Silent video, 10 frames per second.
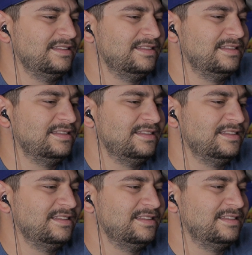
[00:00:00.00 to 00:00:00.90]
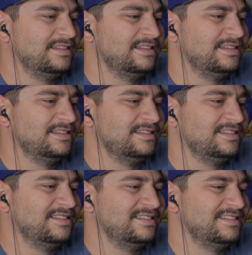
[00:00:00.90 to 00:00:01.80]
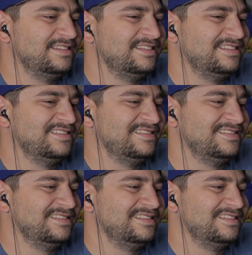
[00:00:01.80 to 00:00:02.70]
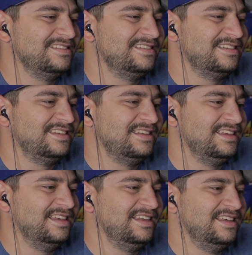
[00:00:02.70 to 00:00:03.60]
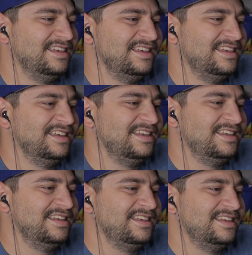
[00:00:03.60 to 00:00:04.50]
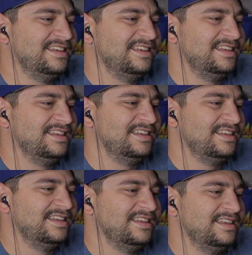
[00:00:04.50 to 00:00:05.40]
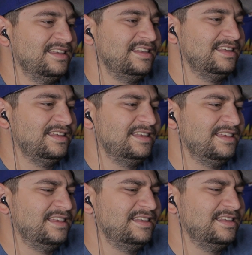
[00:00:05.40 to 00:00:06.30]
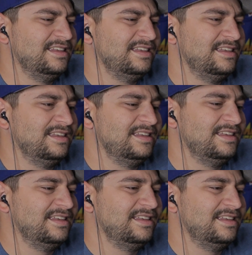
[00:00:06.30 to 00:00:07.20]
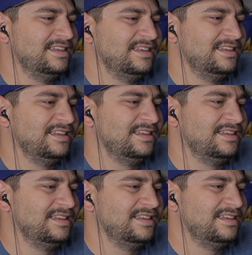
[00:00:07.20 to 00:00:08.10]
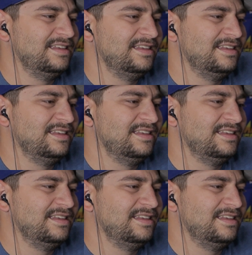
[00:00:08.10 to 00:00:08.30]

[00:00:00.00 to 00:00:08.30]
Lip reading: Oh, that's too bad. We got something that might cheer you up. Letter from your brother, Joe.